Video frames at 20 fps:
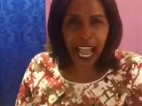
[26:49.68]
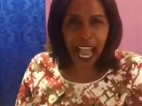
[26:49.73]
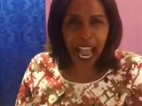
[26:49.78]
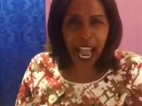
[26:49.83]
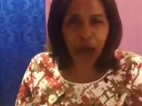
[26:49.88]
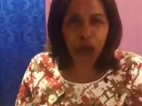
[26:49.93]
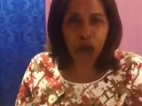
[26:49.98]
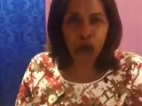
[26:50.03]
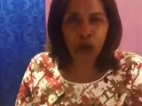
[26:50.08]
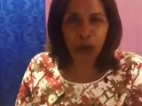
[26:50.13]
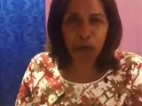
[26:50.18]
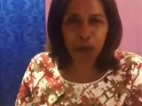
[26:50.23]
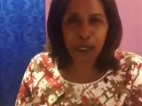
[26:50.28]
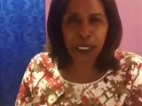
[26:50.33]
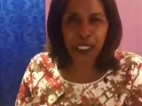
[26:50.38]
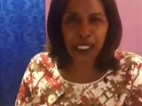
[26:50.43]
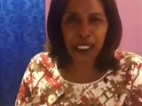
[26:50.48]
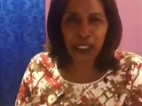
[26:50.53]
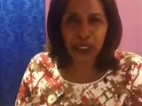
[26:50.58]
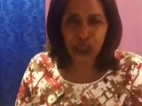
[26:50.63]
I will
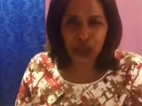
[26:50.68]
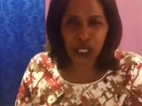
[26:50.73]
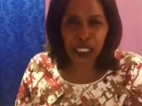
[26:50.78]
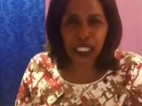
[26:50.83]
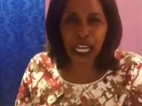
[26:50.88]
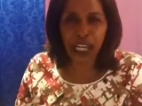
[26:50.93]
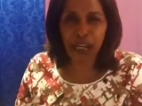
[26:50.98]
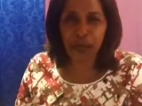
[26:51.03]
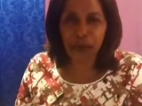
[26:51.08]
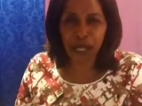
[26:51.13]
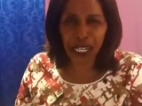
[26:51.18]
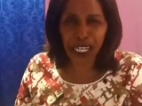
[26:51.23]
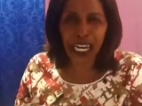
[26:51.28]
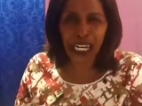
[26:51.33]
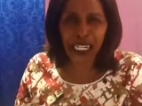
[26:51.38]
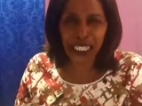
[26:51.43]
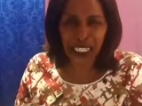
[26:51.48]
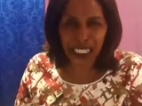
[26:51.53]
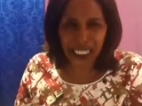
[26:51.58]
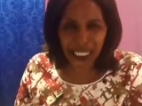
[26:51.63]
be rejoiced and be
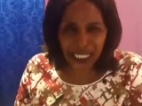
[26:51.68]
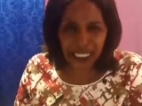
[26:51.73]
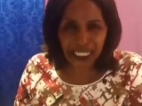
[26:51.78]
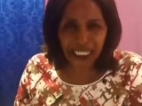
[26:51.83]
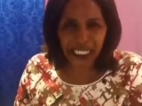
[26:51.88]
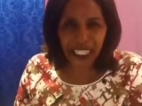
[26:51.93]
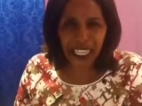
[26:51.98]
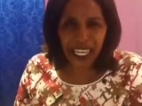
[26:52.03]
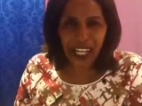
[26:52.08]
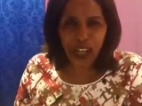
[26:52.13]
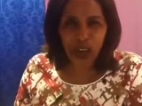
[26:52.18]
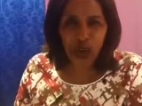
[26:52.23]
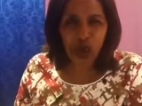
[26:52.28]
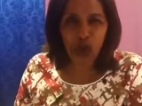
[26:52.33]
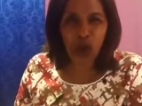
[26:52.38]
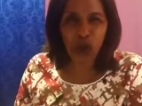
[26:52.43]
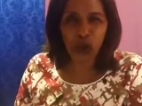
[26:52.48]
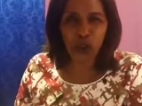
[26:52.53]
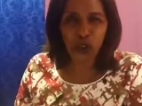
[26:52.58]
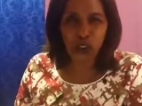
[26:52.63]
glad in it.
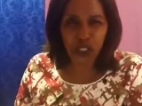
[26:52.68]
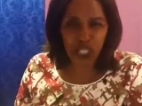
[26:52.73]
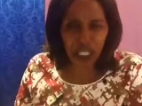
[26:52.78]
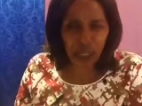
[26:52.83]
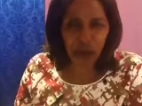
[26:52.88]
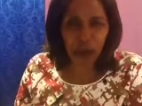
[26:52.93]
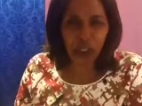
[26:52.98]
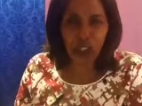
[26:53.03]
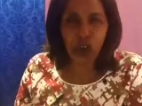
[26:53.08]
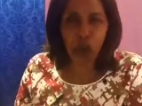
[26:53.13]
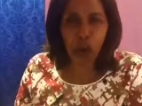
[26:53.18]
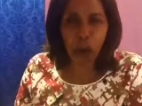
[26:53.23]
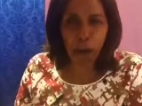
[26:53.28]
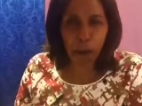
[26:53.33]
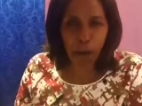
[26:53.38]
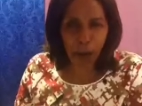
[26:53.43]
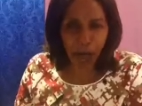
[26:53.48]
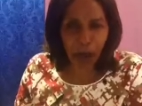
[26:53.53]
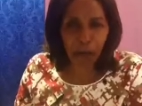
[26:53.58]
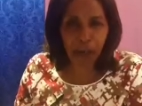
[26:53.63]
No demon, no
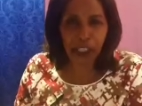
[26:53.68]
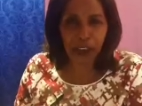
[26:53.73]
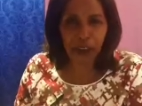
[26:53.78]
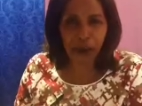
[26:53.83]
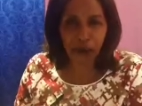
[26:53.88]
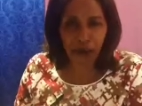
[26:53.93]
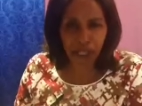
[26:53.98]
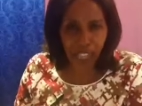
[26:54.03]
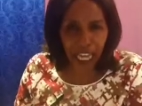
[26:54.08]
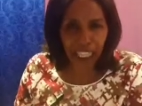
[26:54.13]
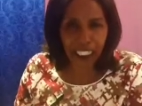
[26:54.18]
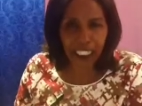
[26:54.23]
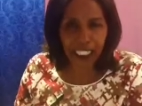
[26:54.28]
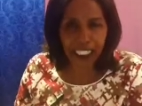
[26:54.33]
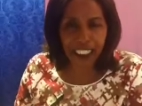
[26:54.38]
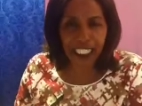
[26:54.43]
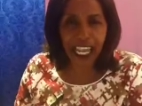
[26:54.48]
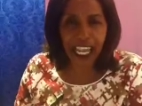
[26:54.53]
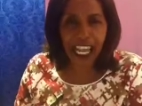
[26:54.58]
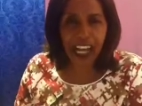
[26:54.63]
powers of
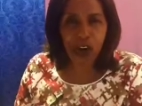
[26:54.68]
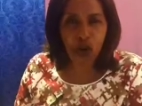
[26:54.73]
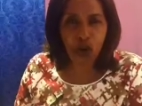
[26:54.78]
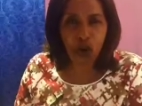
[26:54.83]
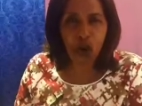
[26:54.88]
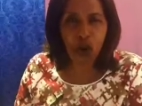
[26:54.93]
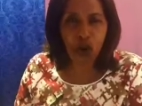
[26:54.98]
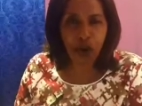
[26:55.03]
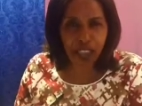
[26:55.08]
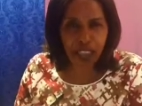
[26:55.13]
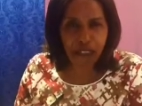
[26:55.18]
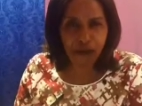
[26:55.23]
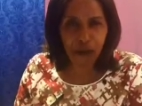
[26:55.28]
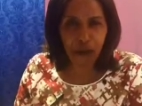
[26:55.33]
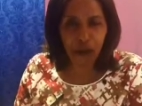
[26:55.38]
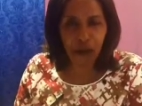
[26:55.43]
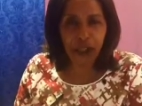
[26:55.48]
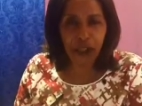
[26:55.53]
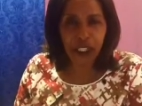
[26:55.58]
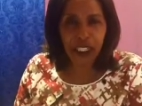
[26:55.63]
darkness, no
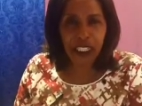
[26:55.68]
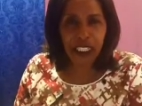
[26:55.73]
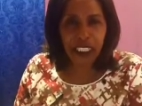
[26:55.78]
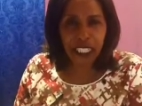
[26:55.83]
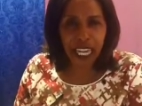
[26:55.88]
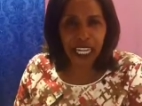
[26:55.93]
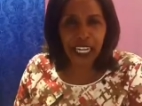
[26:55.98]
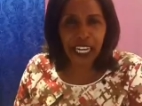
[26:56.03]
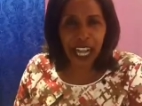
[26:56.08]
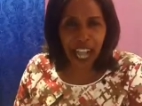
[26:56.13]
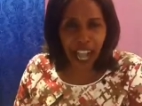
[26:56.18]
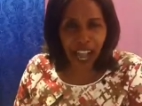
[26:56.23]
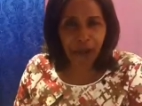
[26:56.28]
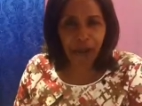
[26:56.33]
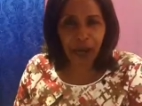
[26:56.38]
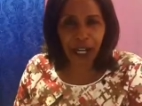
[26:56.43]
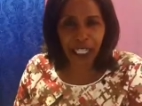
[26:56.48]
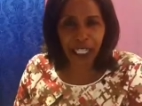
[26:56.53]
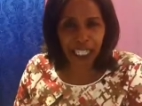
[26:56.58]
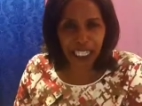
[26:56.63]
evil shall
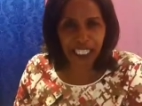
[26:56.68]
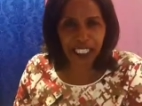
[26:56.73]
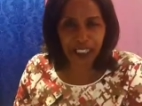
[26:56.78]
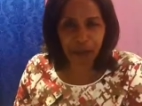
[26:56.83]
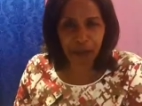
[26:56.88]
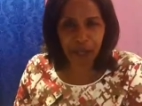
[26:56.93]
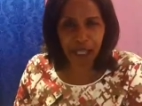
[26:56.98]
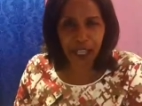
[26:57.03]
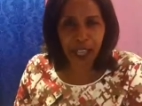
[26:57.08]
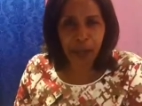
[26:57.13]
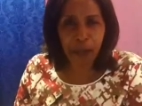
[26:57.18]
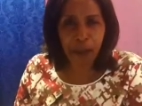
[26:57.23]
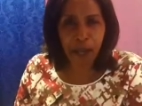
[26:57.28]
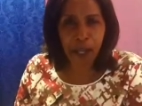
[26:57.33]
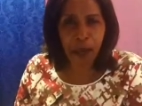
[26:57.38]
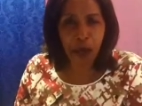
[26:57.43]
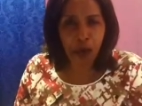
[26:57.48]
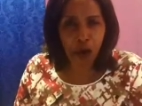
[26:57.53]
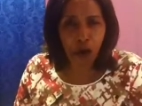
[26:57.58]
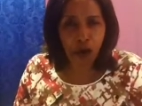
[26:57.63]
come against me,
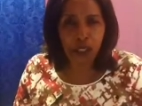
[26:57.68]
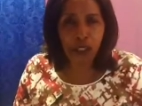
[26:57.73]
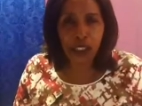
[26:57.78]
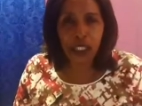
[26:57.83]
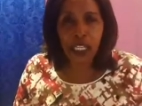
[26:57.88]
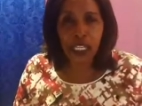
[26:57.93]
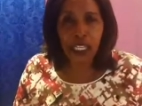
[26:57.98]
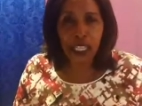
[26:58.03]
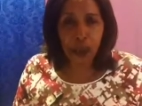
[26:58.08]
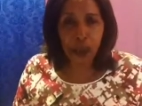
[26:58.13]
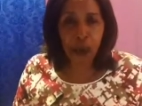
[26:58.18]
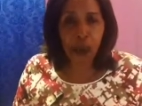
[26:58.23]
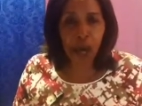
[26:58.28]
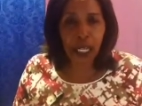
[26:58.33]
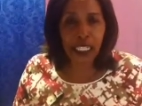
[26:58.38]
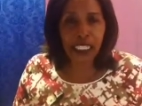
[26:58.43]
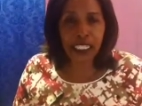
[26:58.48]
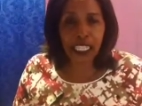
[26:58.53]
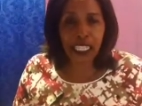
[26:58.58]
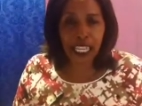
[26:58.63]
because the
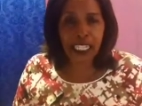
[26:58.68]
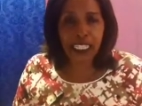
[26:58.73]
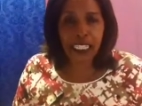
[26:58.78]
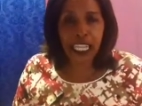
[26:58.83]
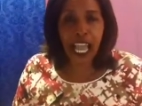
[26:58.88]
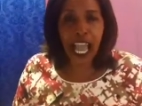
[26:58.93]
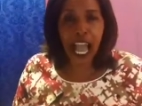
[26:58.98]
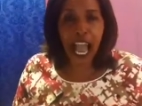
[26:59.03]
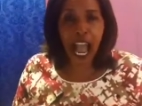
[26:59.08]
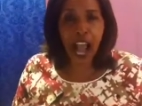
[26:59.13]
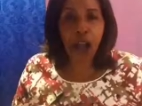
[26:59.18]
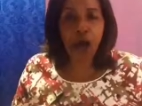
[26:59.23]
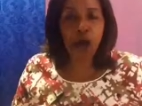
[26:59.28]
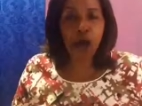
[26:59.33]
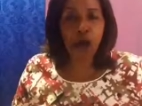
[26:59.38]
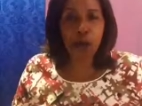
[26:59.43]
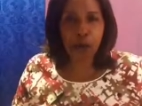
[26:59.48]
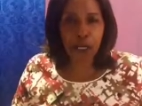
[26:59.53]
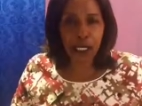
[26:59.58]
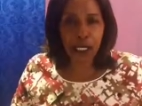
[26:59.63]
word says, I
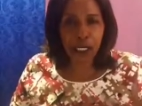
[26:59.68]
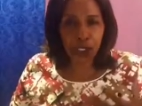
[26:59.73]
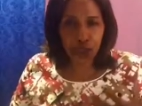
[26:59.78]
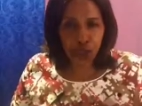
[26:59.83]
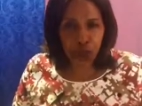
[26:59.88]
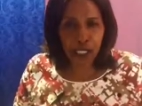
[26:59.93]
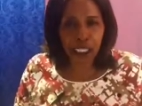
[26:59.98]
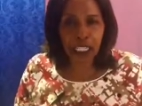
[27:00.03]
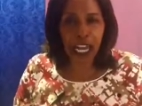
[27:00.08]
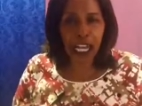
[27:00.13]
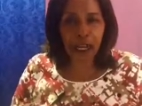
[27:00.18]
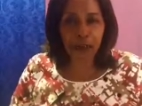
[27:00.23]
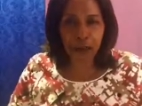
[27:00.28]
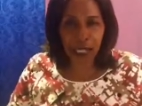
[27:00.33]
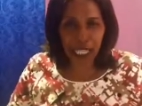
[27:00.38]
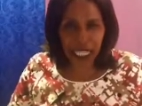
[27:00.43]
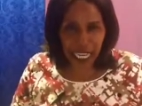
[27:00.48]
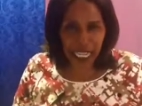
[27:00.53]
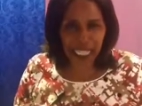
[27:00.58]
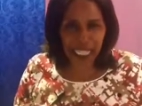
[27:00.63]
will be rejoiced and
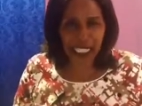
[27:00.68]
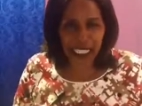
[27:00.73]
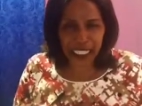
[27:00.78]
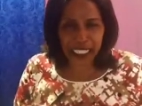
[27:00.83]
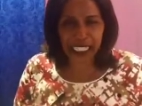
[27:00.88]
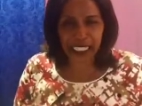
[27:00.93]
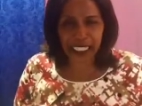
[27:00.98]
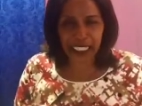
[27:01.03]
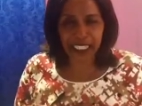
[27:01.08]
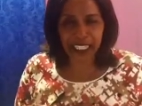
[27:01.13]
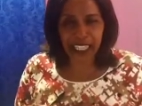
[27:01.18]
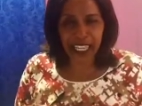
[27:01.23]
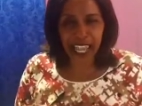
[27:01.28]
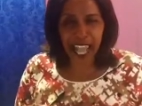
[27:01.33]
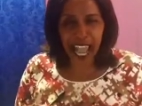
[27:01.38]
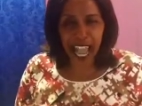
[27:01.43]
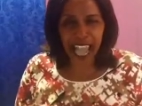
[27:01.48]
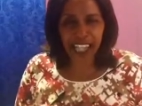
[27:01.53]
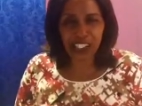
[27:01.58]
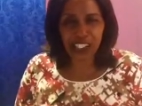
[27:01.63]
be glad in it.
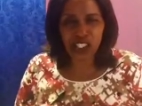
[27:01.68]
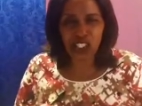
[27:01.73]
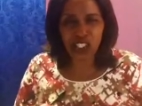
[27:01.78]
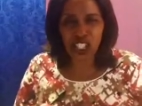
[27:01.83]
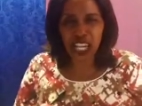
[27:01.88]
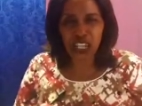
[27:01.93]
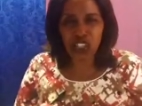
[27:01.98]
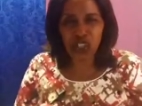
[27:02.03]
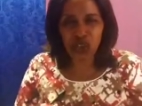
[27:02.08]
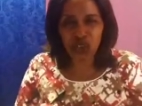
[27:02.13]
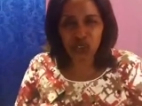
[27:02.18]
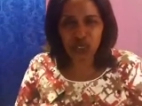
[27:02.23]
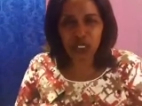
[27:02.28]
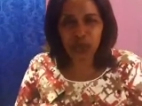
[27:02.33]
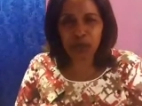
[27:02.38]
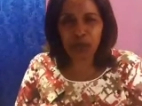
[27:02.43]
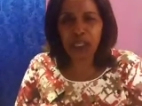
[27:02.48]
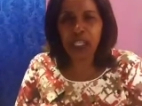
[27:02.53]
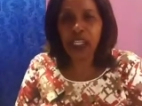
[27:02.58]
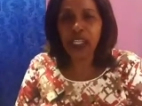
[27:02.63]
I shall
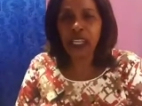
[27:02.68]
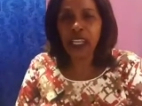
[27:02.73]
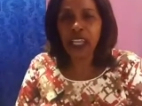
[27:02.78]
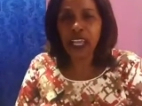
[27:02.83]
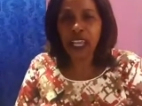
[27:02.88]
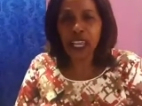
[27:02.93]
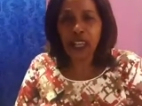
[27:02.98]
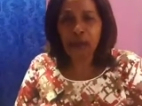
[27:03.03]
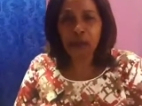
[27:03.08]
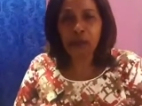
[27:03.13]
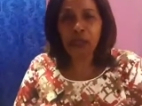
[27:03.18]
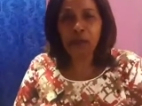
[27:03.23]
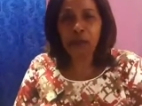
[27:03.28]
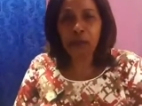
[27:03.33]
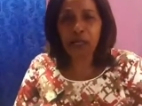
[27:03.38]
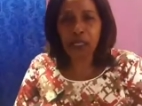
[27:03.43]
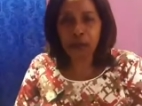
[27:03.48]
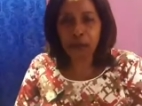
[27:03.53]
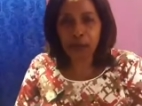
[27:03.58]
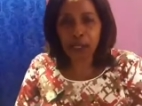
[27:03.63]
not be be,
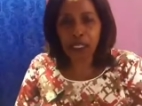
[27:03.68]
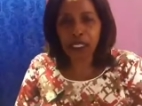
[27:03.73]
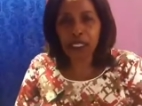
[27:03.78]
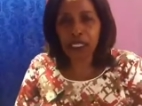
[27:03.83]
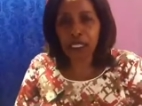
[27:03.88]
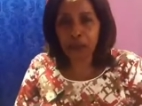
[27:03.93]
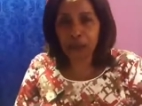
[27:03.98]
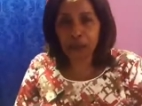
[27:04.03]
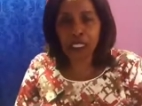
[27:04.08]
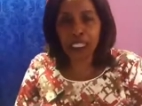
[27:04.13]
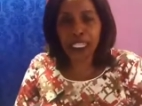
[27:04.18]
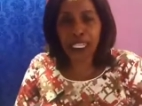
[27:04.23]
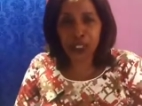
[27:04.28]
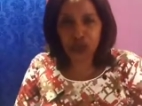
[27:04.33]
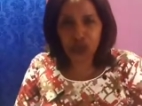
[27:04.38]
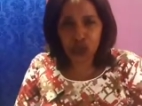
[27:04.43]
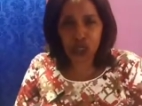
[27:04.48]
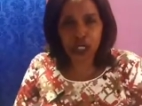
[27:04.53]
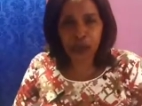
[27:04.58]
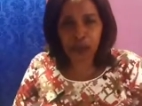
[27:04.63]
be, be, be
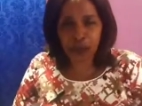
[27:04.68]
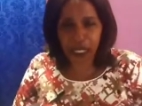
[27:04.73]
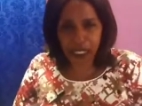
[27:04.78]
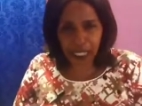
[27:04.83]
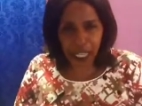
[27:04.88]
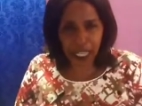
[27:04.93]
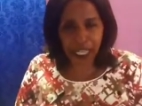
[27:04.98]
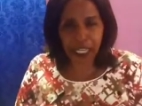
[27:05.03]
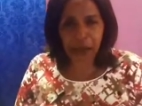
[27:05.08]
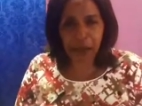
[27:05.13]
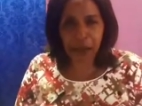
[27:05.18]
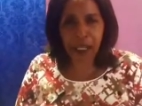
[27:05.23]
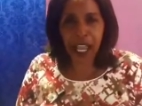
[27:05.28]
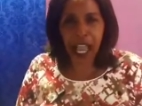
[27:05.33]
destroyed by the enemy.